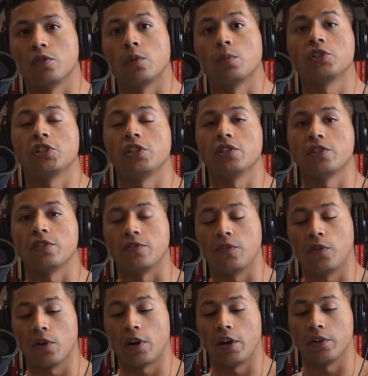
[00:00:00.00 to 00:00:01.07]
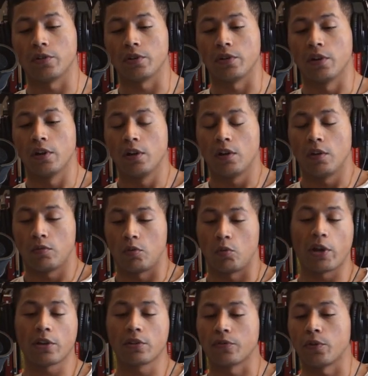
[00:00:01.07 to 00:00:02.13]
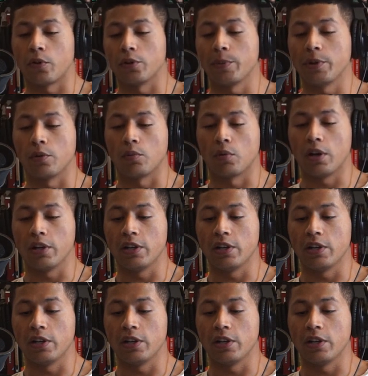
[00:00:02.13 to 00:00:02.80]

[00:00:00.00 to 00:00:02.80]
Normally she does the 400, the regular 400-meter run,